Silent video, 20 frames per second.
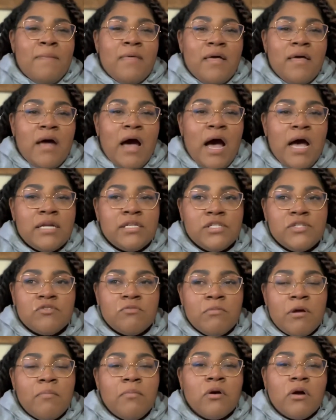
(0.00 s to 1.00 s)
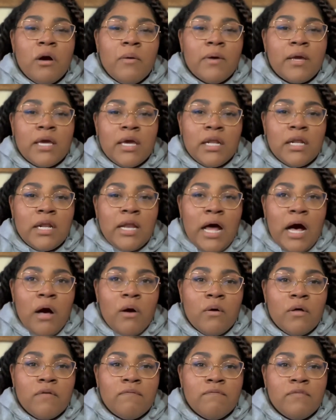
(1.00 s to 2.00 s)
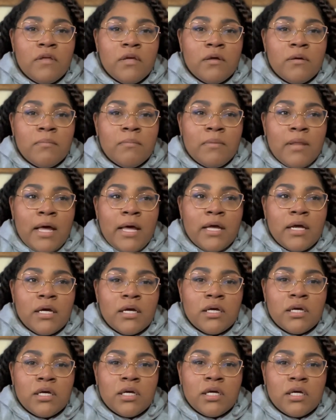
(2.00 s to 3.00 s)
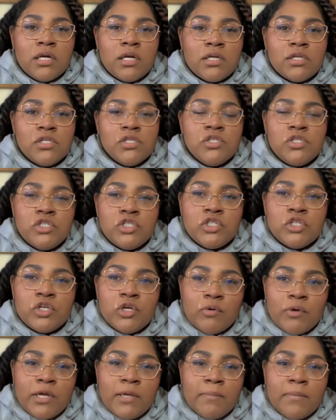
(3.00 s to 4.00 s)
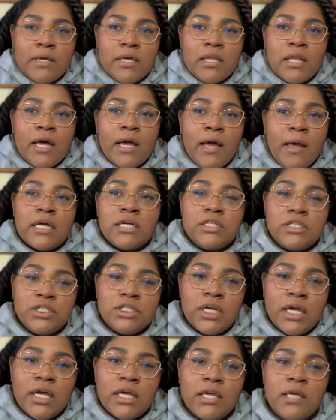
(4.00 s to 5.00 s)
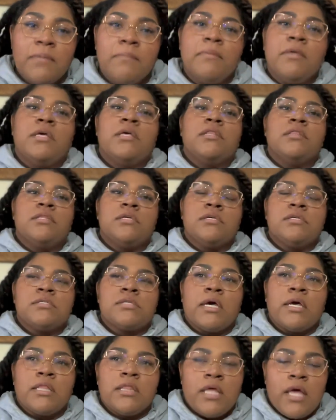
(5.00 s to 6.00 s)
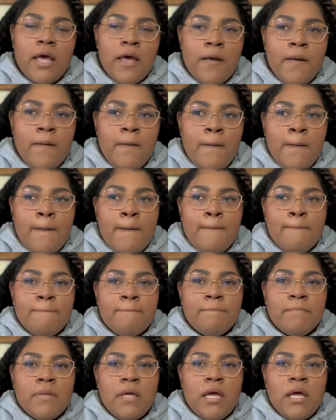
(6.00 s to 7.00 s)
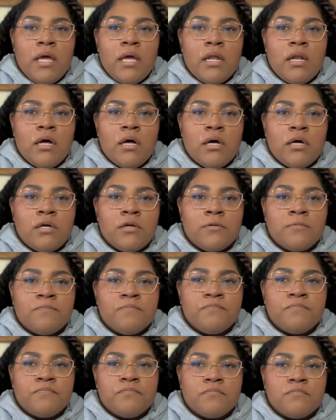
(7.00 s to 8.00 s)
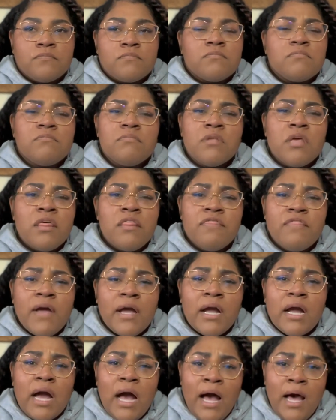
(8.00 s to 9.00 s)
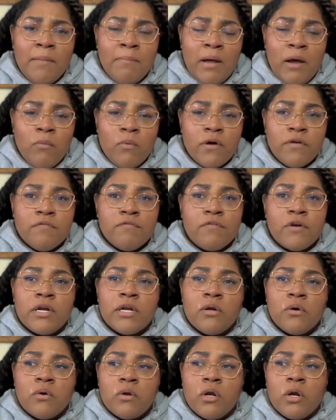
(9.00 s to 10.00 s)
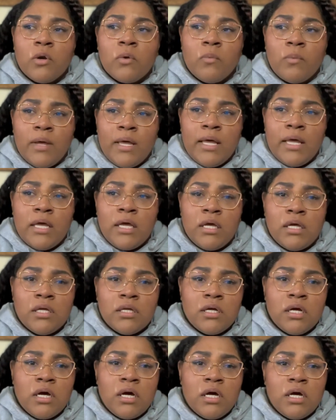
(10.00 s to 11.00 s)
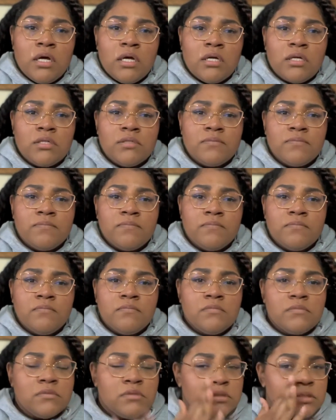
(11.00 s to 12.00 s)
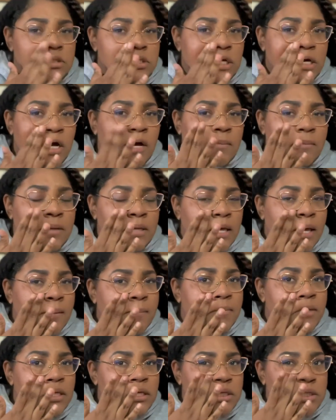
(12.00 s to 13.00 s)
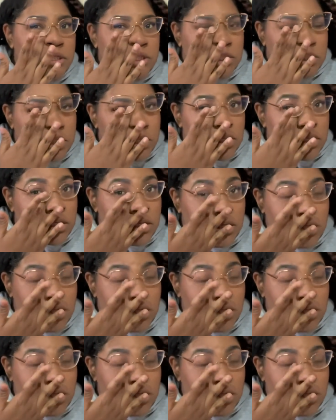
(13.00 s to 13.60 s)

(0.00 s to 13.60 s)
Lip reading: I just remember going in and out and them like screaming, like shaking me, things like that. And thank God my one friend on her way to come get me, she